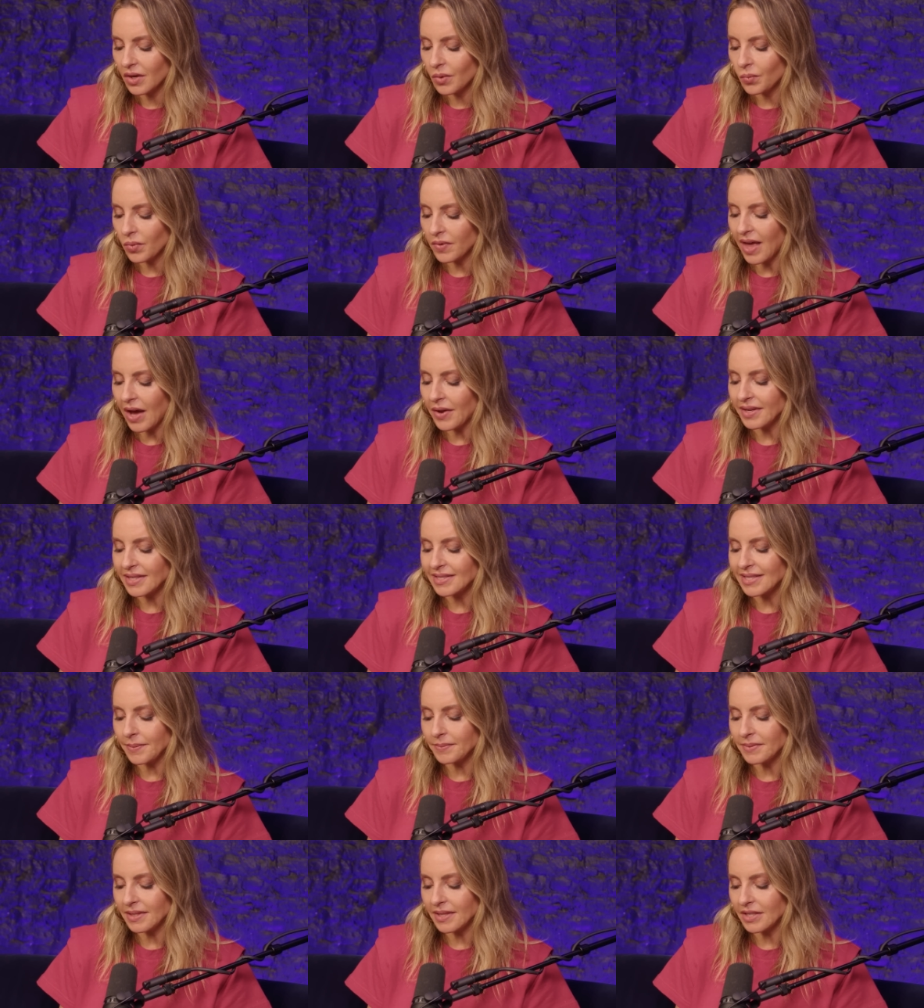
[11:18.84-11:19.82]
Without
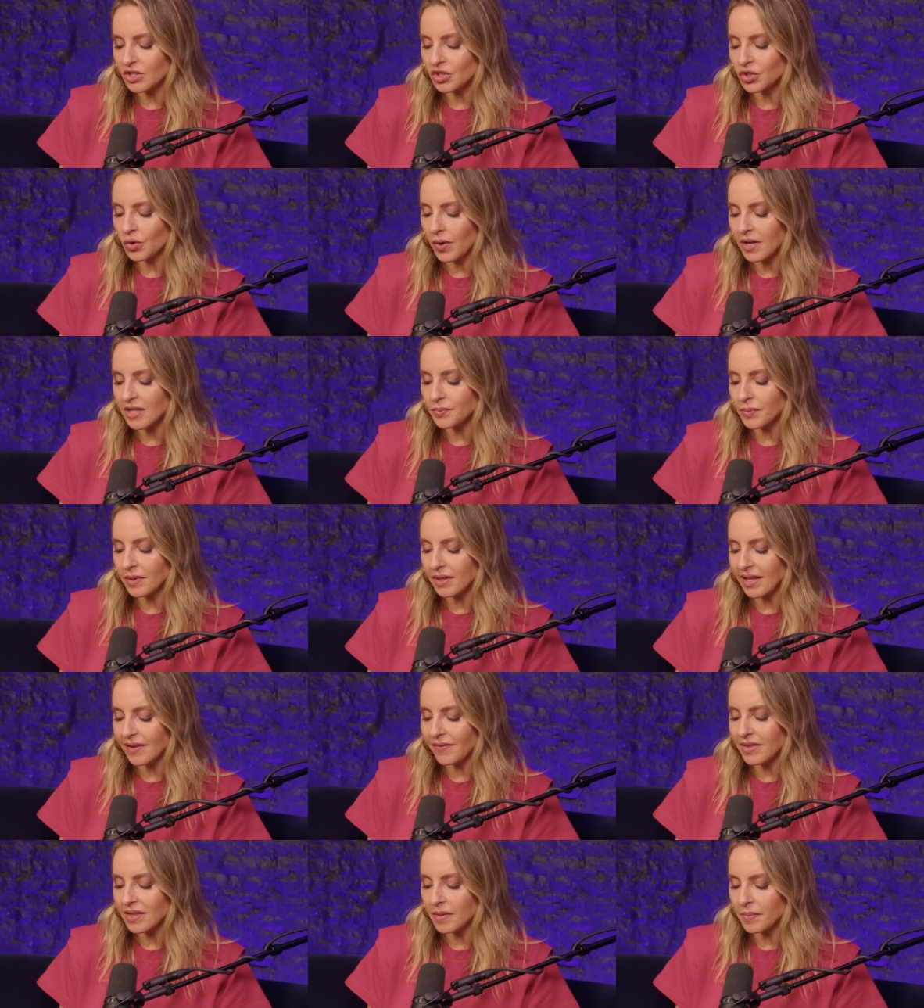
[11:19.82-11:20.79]
accepting this choice, we
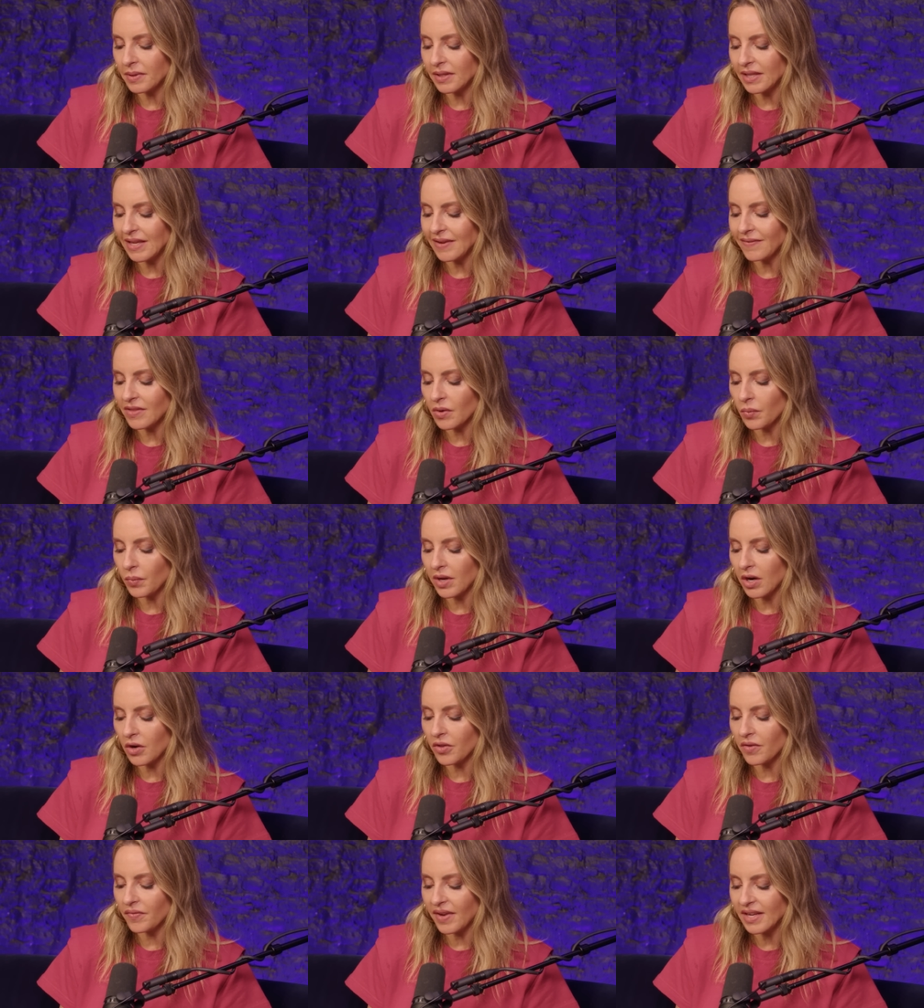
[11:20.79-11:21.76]
live in the belief that we
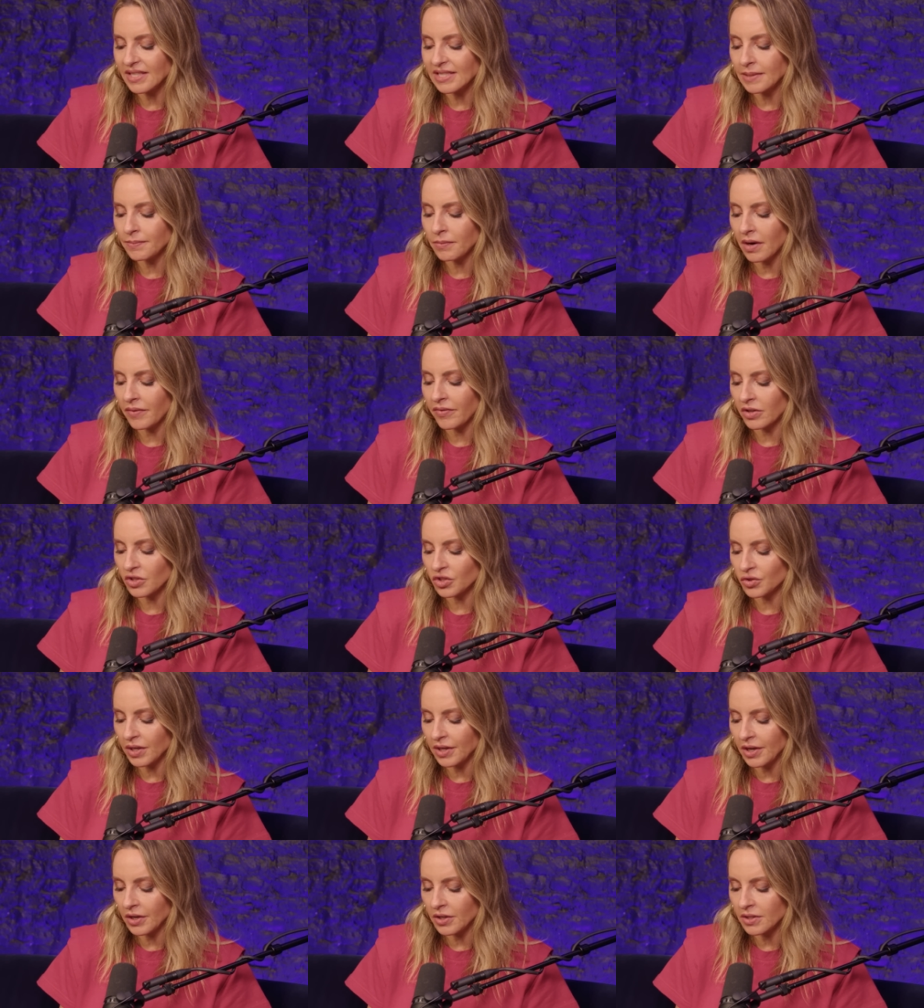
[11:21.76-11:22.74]
are the victim of our
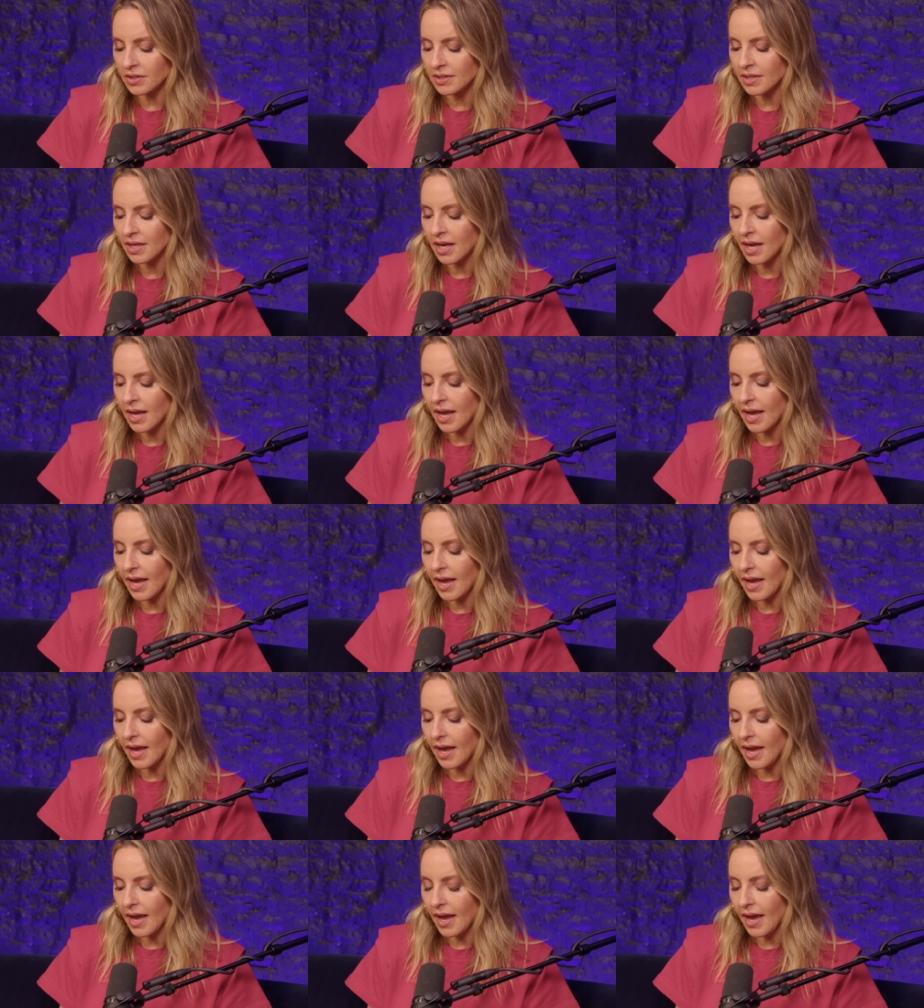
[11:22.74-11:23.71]
triggers
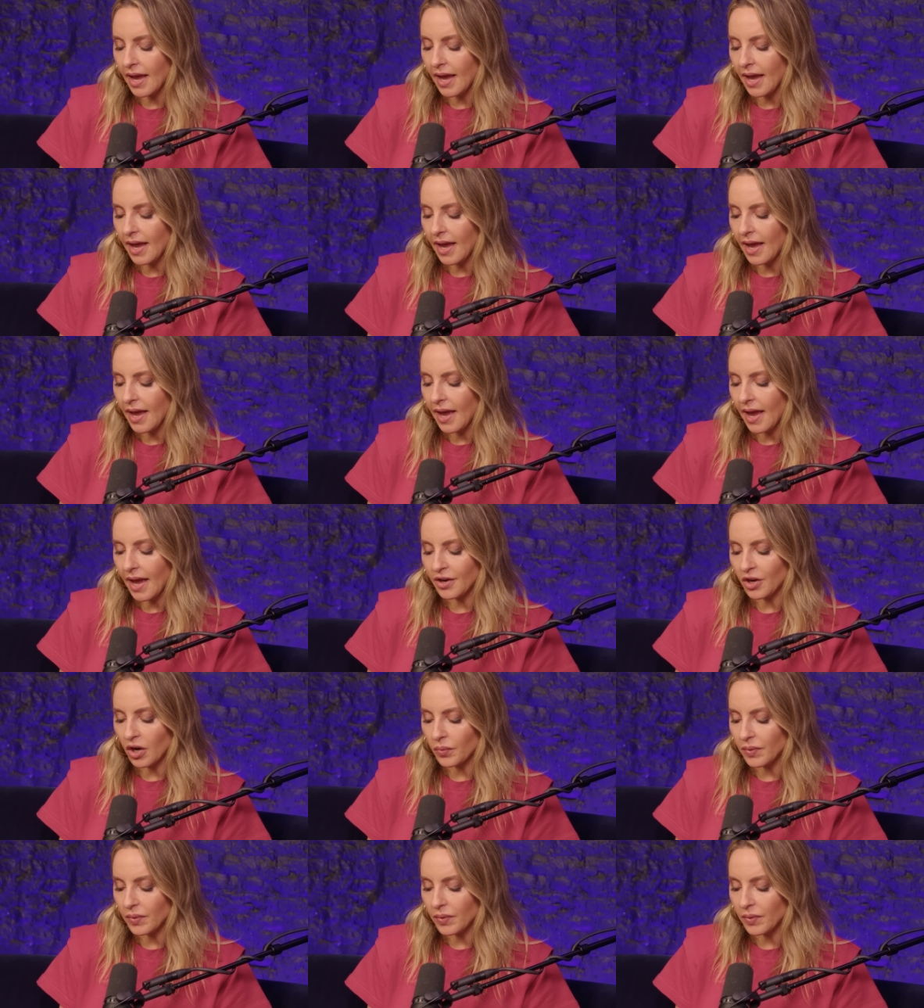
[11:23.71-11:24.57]
and our